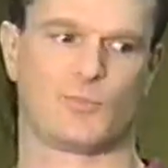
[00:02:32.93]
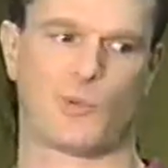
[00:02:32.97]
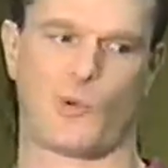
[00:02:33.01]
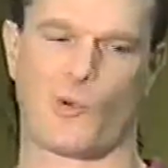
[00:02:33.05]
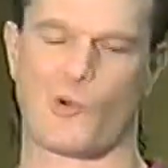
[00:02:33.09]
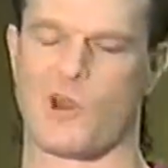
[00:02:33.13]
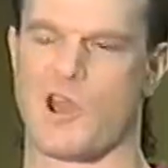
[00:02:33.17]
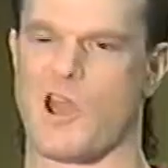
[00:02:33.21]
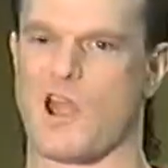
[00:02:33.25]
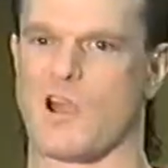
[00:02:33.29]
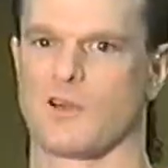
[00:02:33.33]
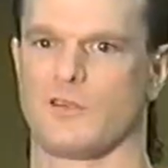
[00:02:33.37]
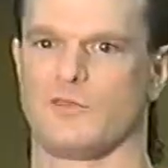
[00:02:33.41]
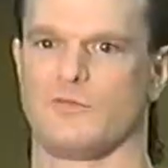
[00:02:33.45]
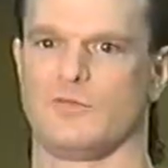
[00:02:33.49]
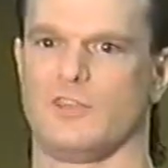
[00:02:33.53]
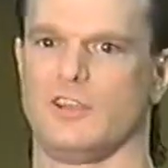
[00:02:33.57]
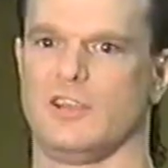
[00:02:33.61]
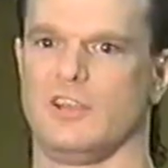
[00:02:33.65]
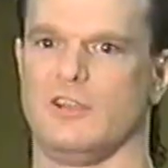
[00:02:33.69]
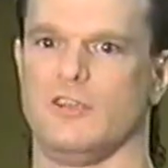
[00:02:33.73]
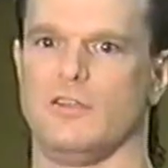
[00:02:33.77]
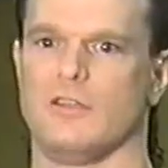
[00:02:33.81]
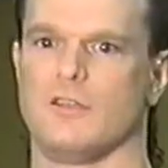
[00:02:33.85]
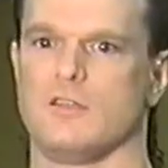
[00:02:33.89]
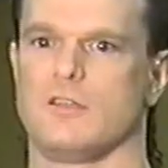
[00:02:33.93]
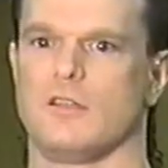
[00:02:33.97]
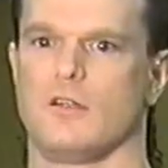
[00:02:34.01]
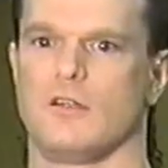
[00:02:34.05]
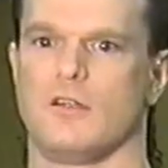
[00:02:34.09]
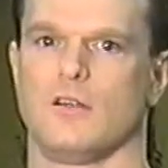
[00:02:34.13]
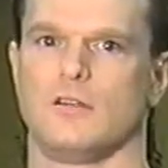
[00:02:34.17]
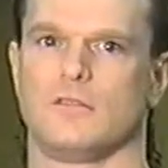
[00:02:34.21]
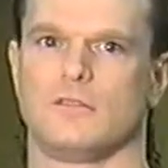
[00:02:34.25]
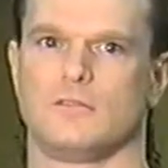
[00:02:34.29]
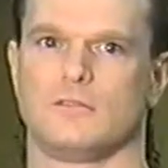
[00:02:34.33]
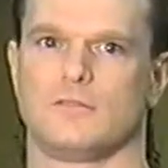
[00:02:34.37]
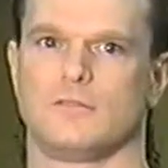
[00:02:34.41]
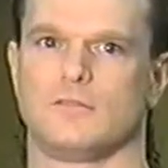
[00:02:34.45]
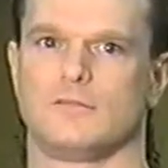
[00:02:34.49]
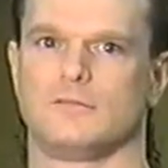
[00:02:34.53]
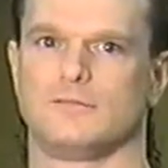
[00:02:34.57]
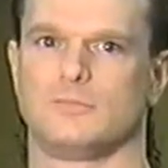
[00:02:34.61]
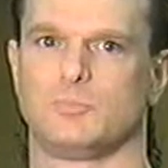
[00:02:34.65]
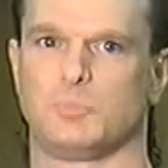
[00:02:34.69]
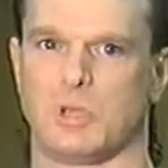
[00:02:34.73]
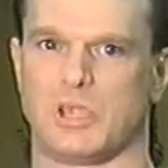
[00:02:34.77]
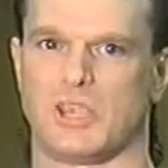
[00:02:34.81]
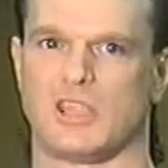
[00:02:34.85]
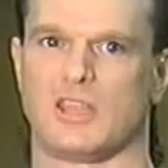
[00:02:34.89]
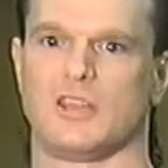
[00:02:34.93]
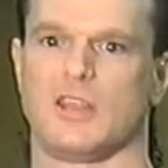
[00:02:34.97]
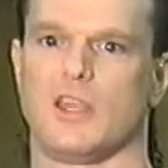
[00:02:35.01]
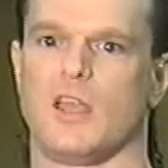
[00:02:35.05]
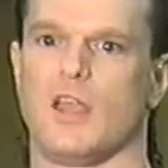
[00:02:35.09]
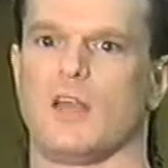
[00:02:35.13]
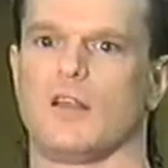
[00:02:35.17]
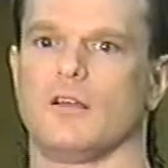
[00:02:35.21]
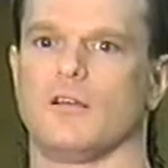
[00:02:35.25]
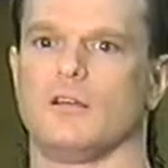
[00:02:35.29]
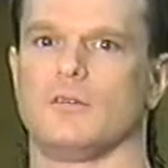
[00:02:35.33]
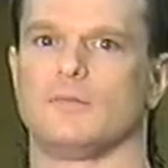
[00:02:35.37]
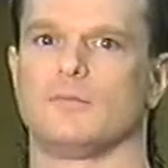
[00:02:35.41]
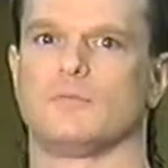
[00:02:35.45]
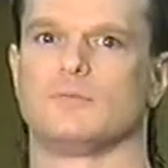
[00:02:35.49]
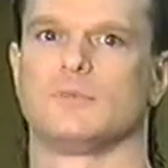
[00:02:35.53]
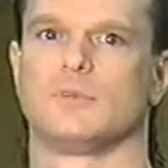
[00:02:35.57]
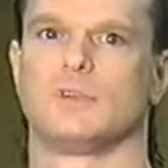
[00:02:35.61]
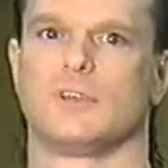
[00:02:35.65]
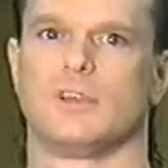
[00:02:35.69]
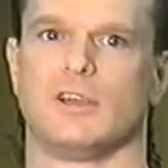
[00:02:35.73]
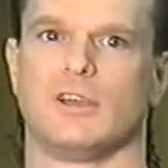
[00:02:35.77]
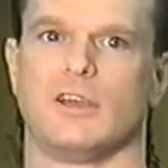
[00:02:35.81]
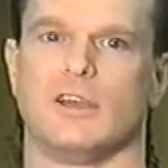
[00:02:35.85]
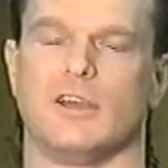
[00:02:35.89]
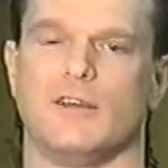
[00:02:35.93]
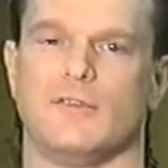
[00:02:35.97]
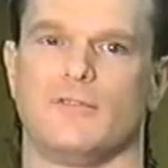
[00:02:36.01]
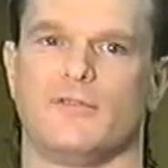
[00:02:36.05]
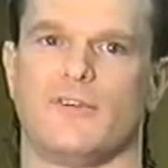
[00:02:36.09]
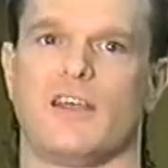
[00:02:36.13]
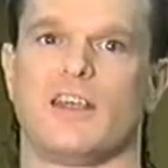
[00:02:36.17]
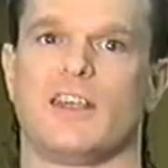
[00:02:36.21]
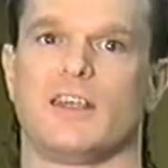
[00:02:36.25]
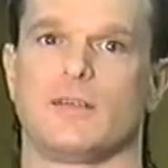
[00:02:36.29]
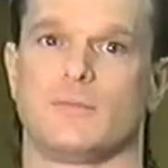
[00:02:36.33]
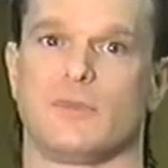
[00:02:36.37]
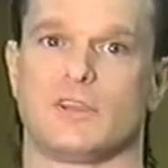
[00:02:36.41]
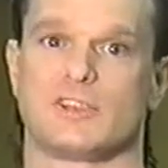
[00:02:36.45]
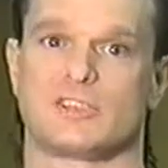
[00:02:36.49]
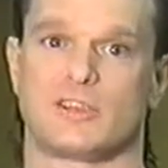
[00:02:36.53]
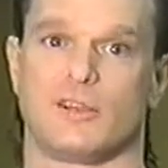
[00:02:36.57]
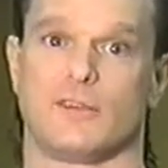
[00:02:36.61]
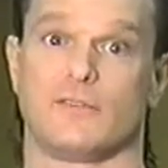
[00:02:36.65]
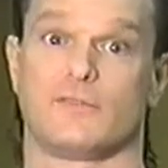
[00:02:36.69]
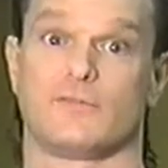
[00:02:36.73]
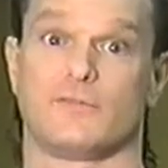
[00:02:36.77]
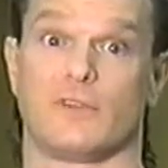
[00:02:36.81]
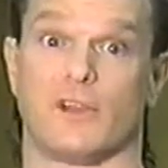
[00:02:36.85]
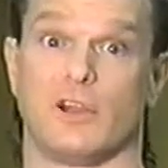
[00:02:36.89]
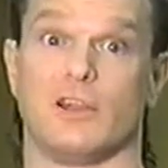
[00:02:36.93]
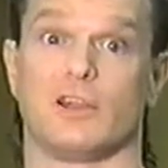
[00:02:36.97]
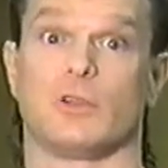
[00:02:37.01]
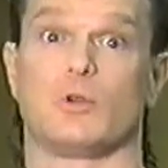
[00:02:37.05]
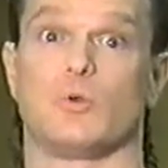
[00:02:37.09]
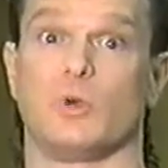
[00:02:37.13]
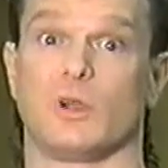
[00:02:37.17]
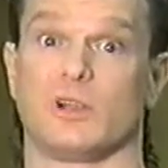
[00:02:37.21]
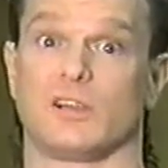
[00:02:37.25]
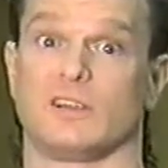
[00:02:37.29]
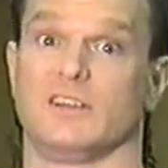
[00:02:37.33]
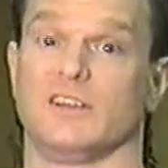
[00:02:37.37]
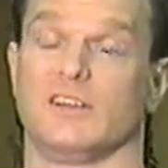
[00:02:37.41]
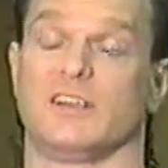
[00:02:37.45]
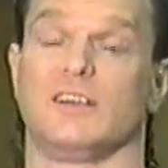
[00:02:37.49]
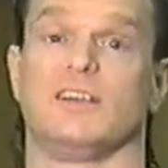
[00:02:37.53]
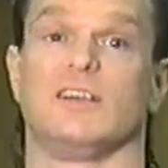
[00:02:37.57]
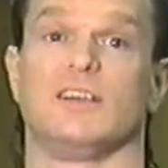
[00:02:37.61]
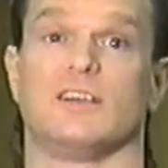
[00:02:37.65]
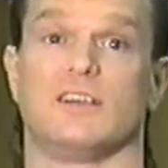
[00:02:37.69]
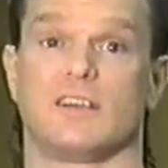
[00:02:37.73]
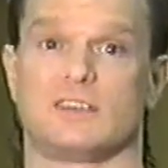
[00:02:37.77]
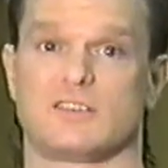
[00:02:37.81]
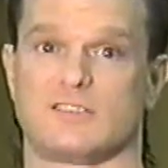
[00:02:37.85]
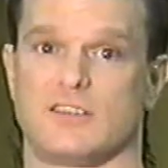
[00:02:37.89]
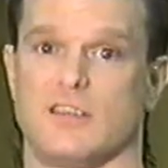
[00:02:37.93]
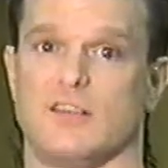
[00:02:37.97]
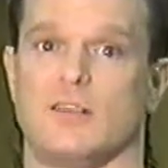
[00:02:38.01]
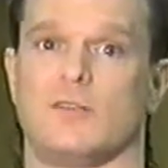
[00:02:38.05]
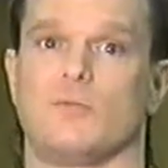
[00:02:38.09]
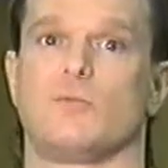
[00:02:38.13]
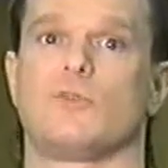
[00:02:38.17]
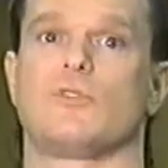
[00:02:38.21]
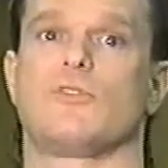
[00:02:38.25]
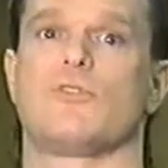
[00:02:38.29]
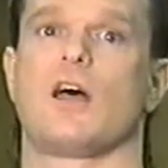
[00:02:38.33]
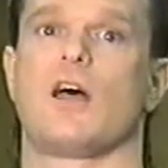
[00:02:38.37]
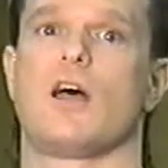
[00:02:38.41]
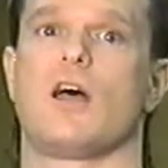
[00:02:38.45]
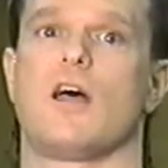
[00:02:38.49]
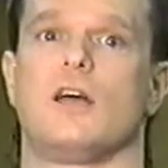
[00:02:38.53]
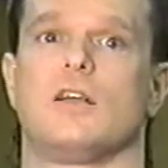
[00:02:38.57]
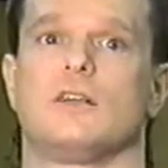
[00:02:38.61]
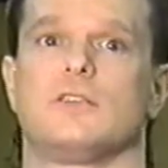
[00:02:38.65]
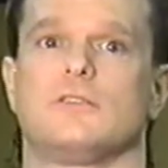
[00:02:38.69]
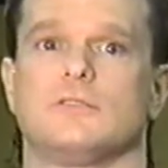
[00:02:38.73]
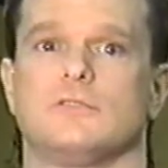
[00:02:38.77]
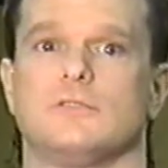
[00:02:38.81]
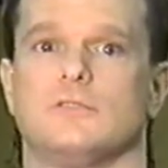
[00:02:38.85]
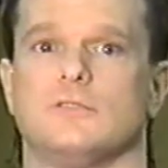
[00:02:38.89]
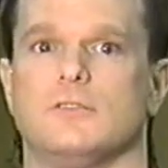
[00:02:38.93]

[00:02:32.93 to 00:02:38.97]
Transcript: pornography here and there, picking that up, finding myself very quickly getting excited with that.